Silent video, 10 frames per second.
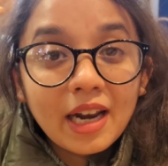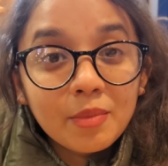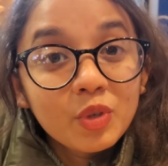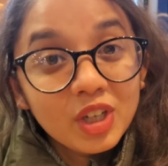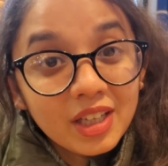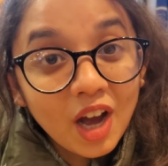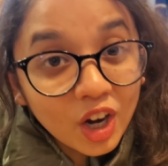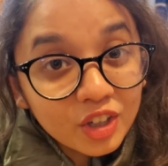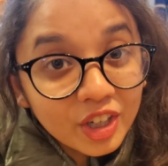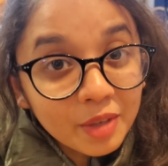And I'm really
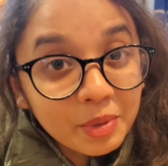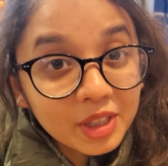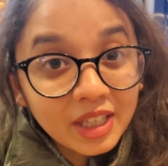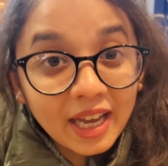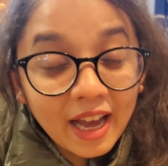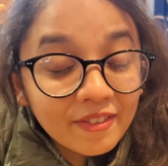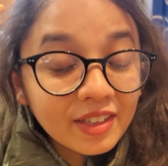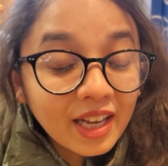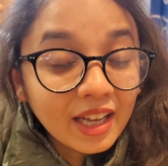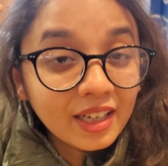hungry because I
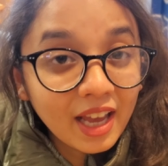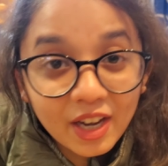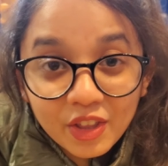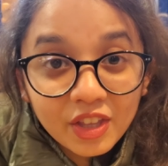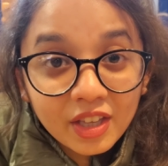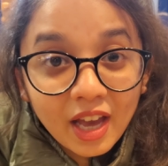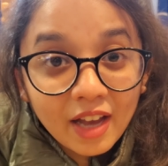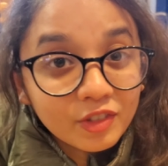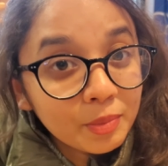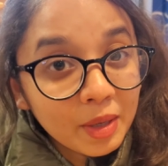haven't had anything
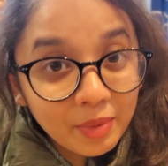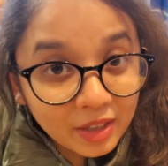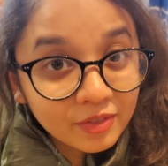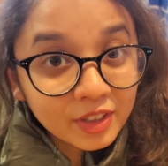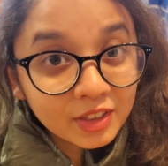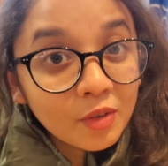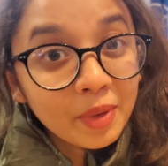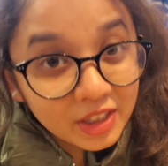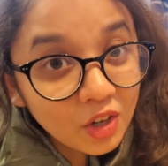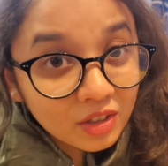after my breakfast from
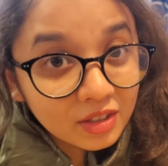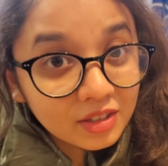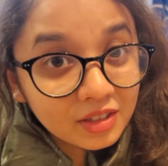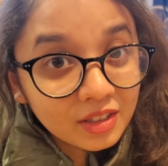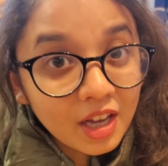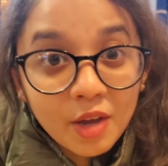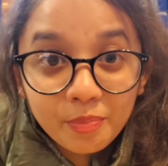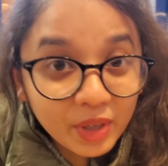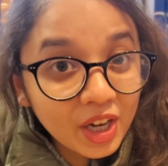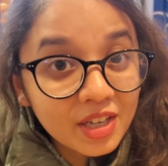McDonald's
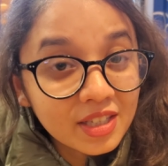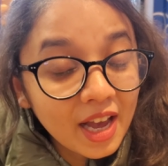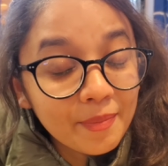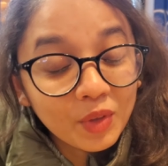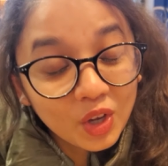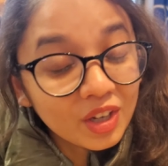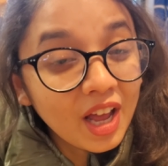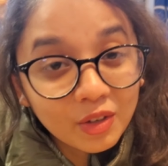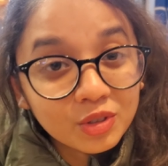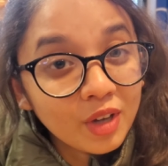because I'm not
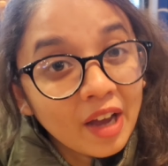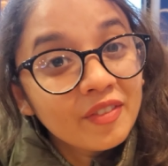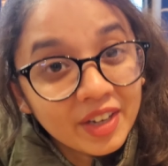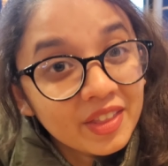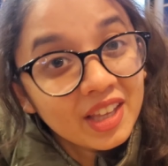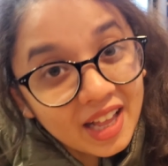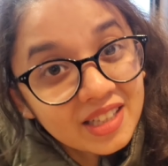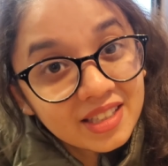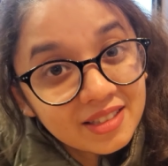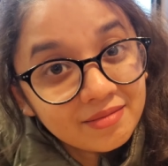allowed to have anything
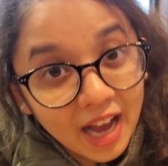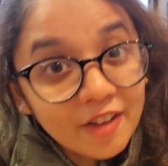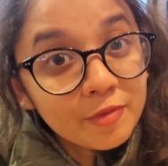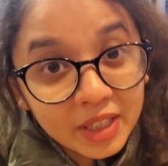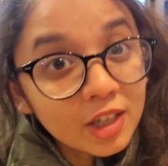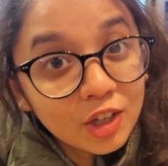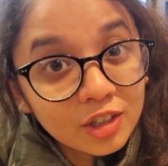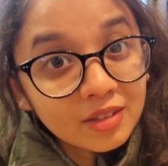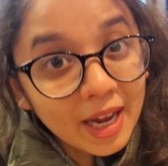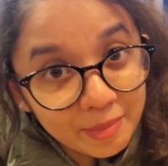else. I've been
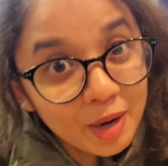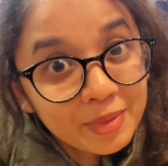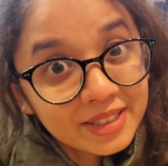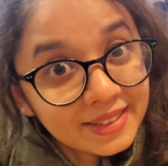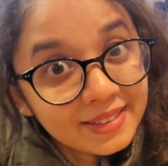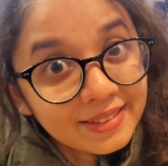good, I promise.